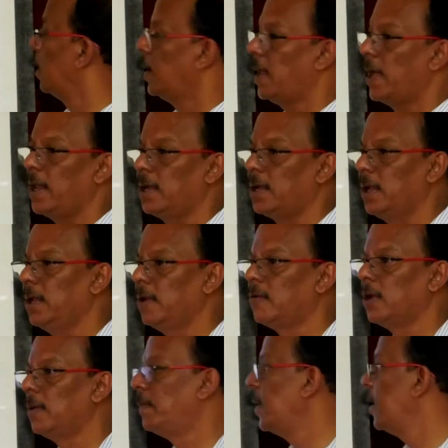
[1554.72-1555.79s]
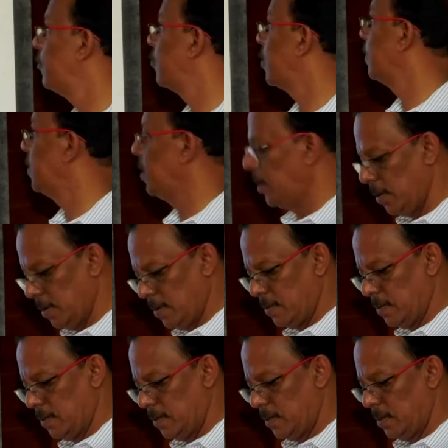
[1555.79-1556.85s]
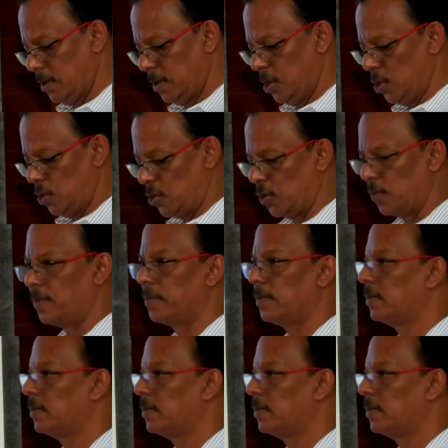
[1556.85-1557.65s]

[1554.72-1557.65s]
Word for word: Directly it will play from the YouTube.